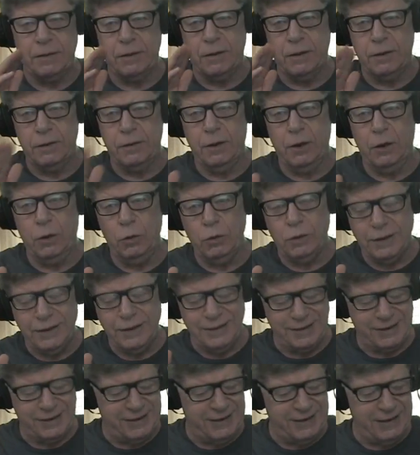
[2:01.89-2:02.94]
no
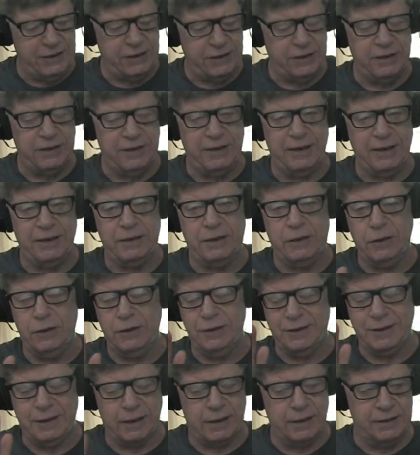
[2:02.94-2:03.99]
consistency
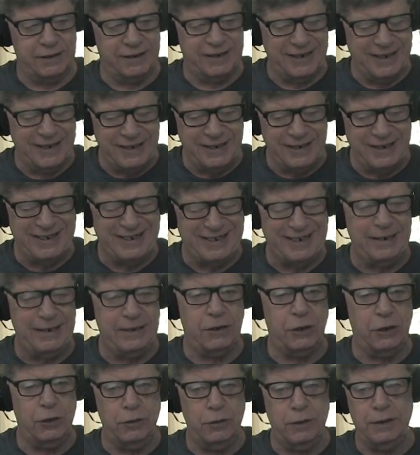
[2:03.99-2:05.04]
to consistency
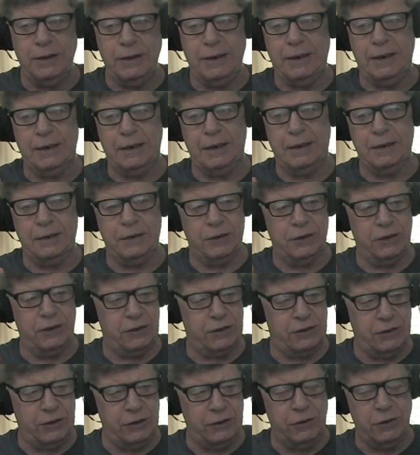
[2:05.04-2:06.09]
to it. It it
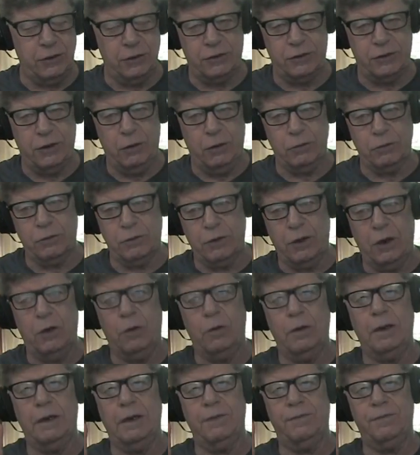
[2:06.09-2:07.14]
just you just don't know
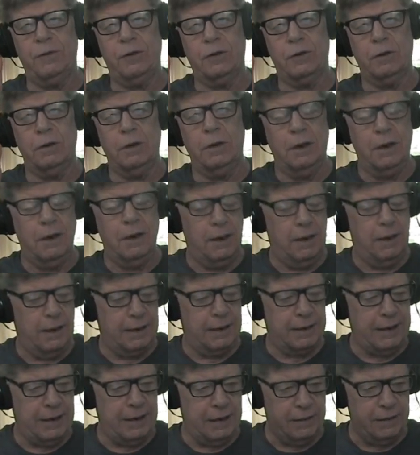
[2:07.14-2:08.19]
if you're
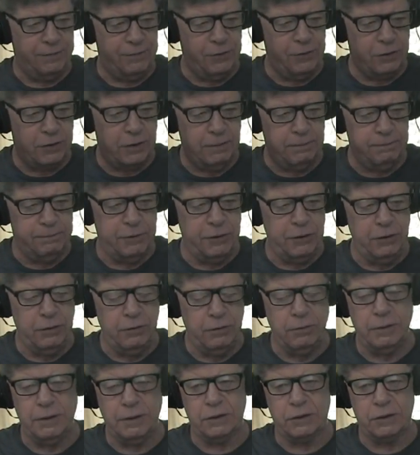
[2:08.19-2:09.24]
again if your
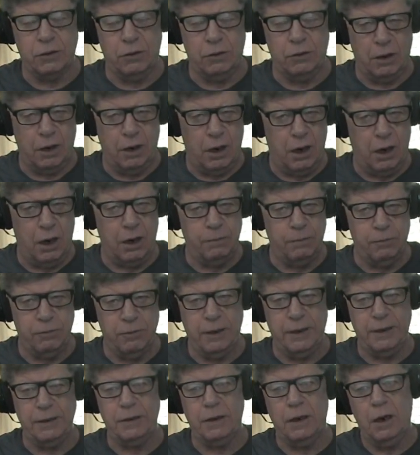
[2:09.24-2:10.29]
computer is going to
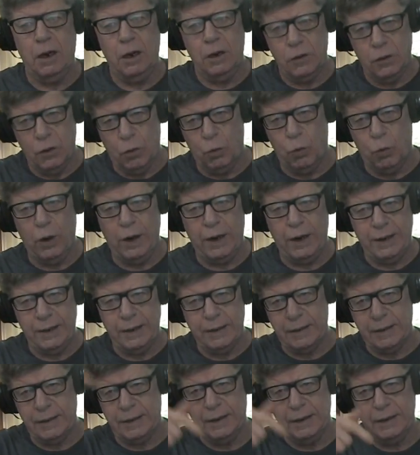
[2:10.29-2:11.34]
operate the way
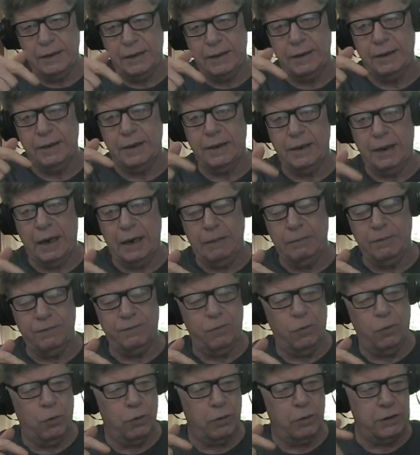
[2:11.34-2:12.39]
it did the day
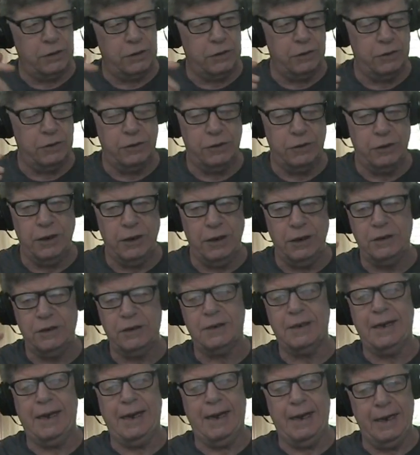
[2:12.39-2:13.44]
before. You just
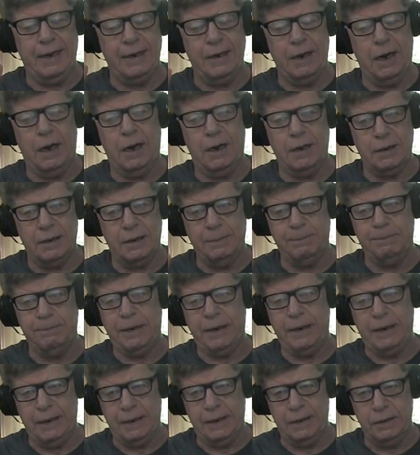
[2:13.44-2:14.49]
cannot
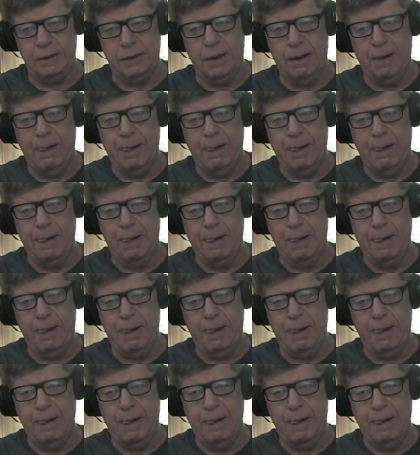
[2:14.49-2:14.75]
depend